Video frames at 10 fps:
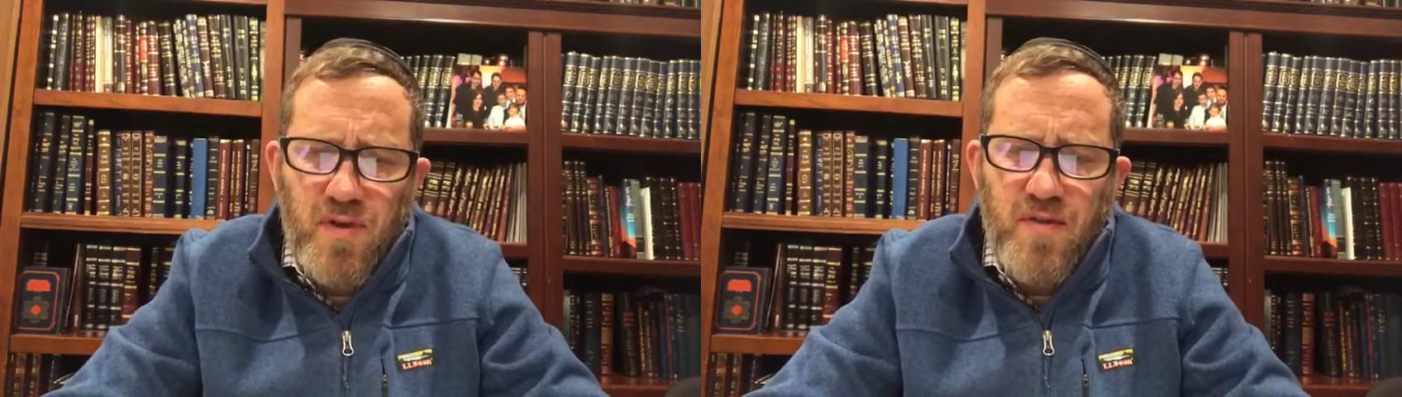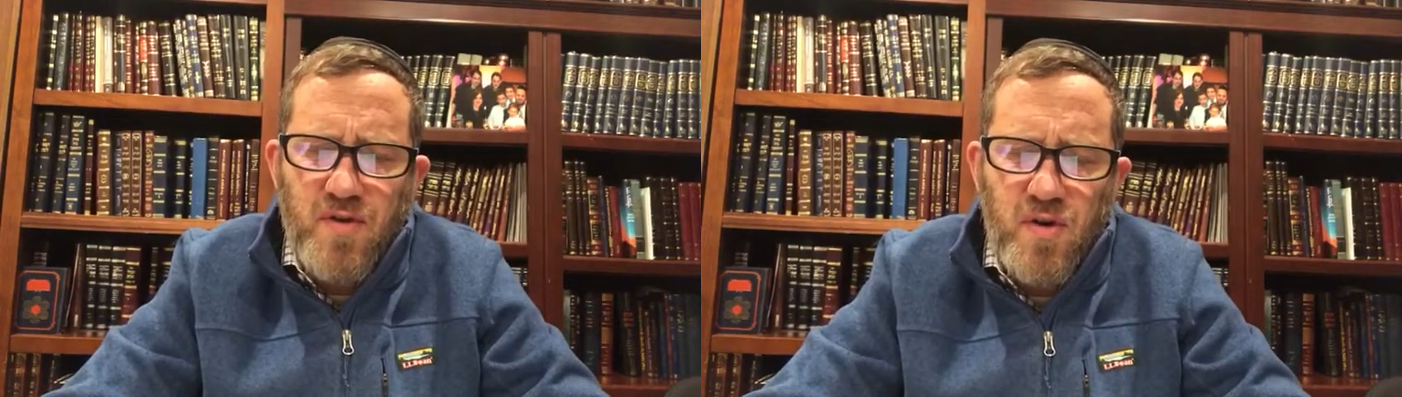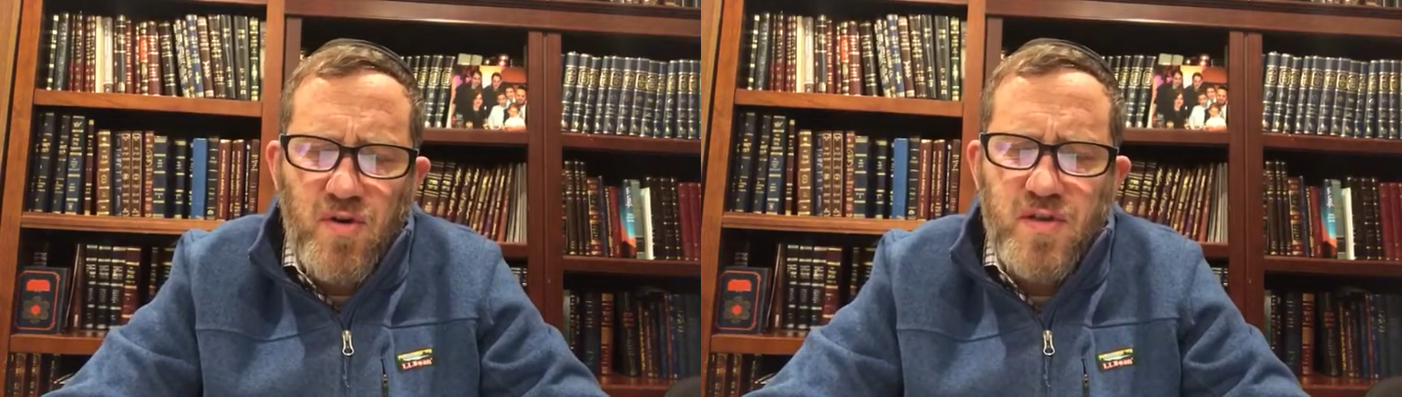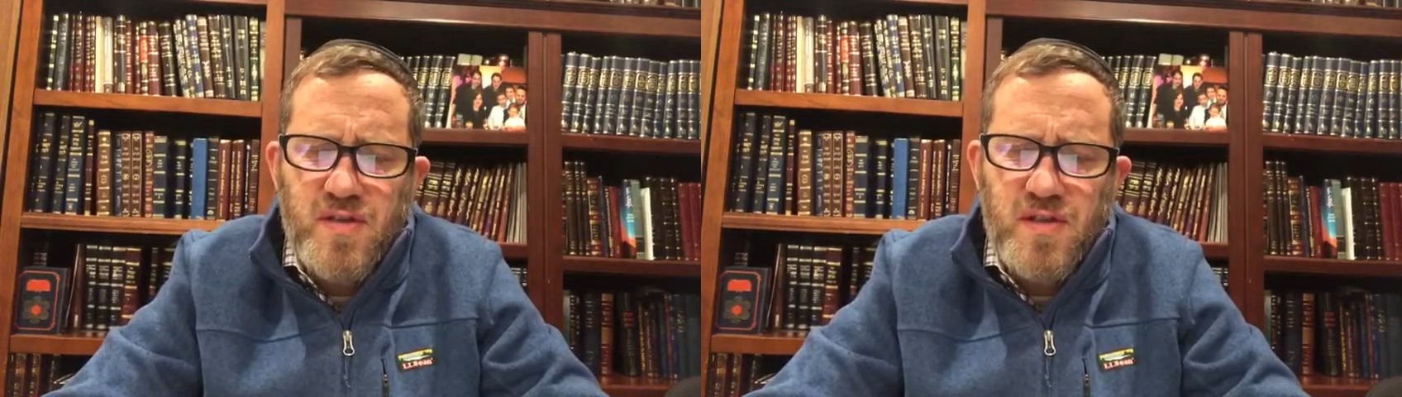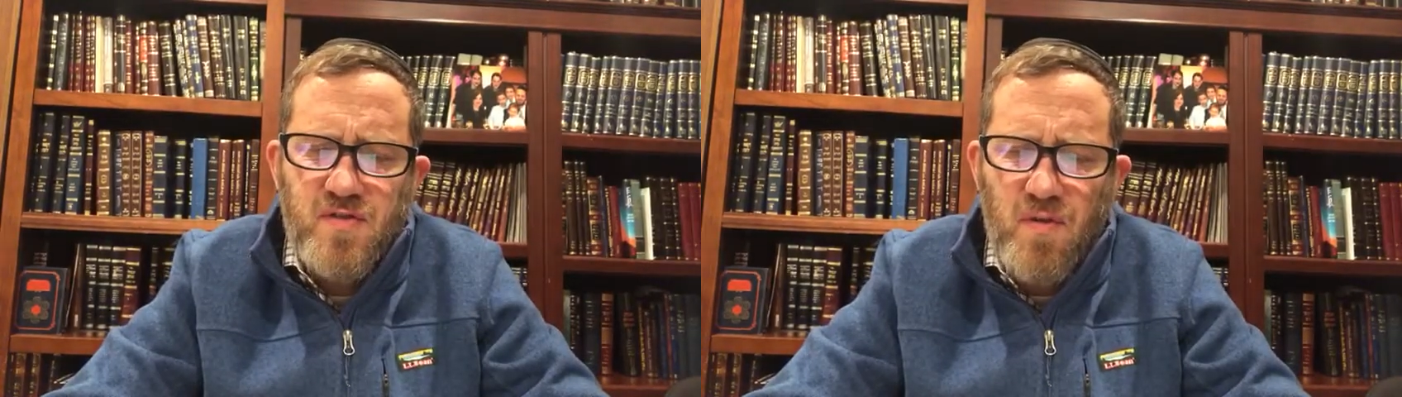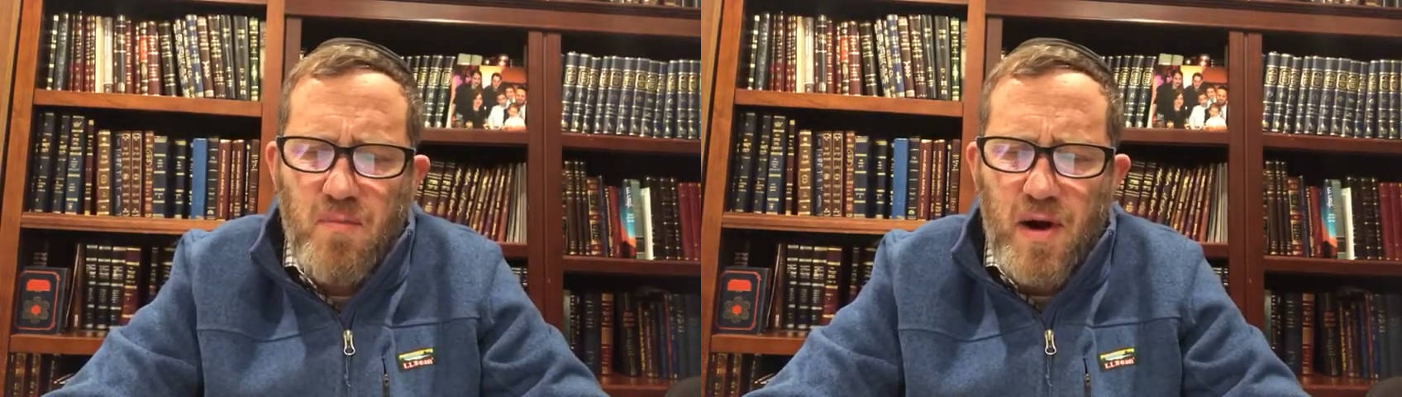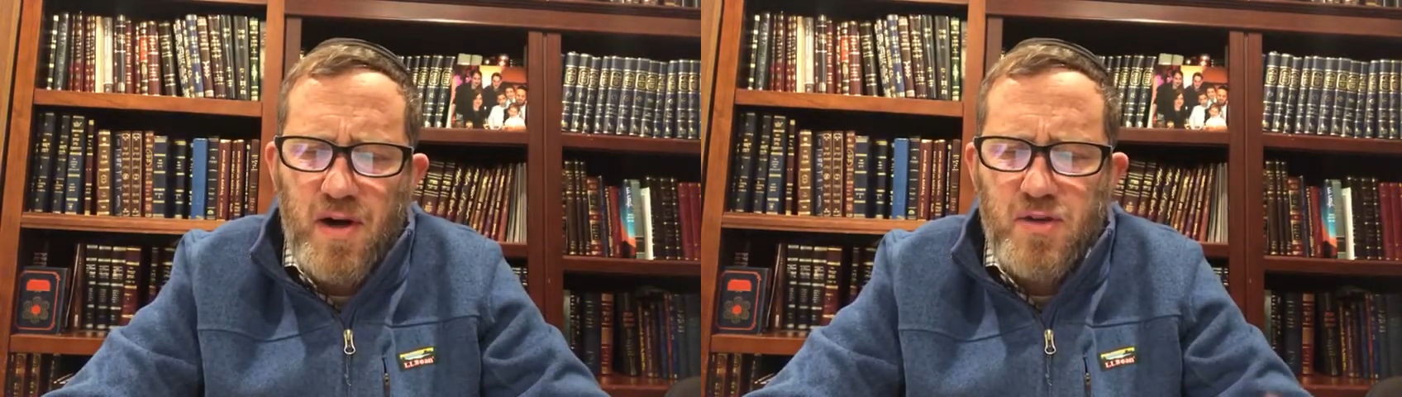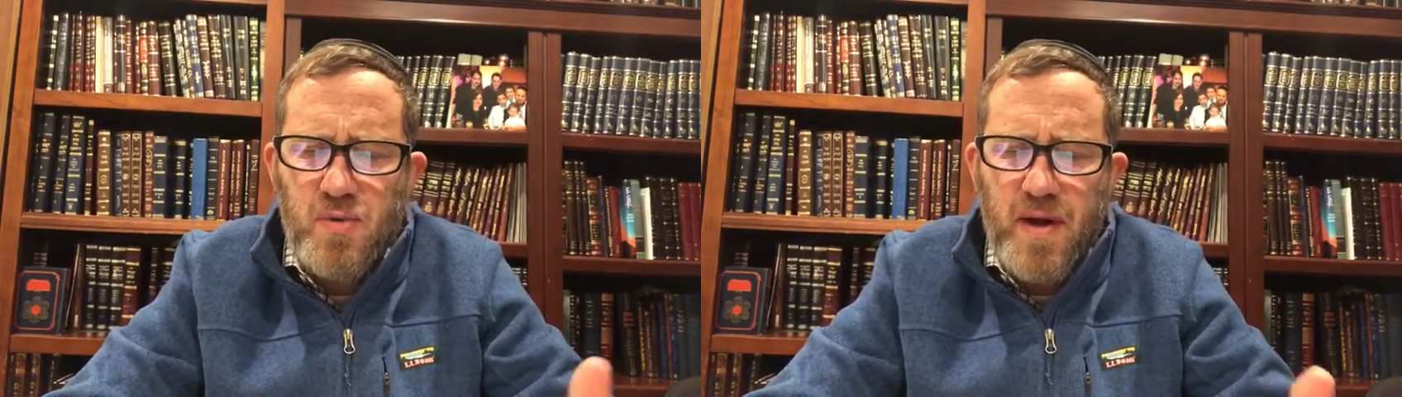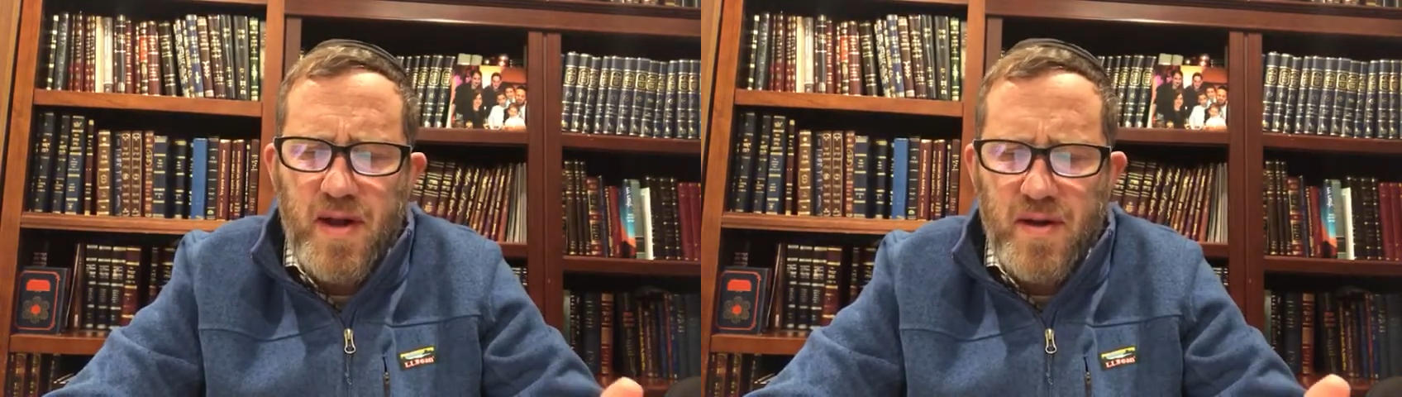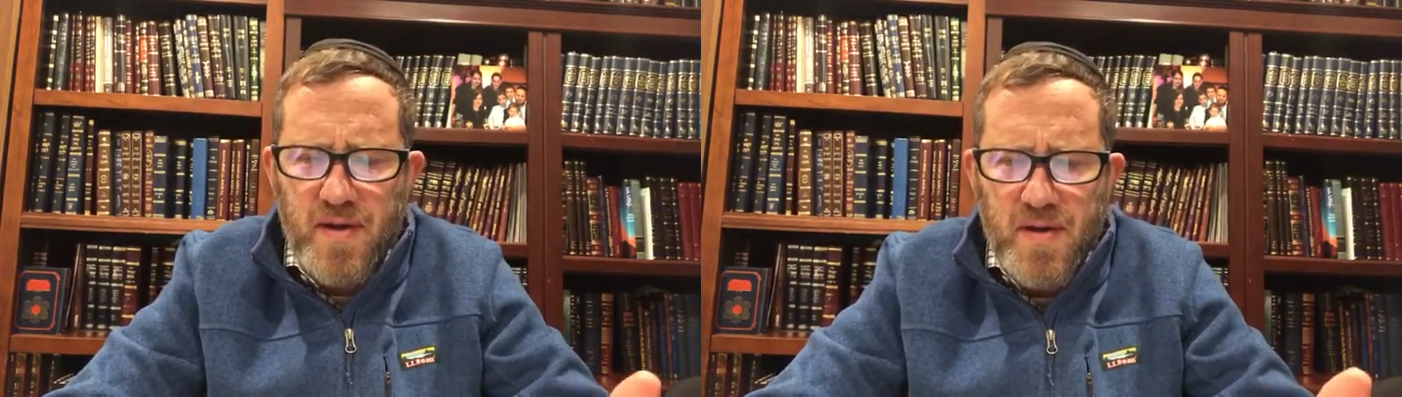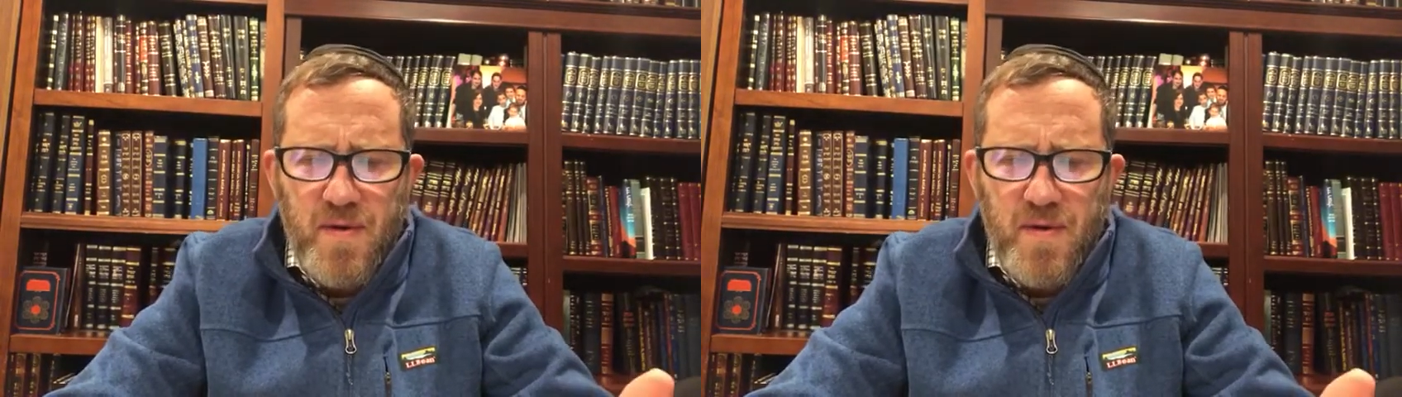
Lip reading: you haven't heard this. This is from Mark Twain.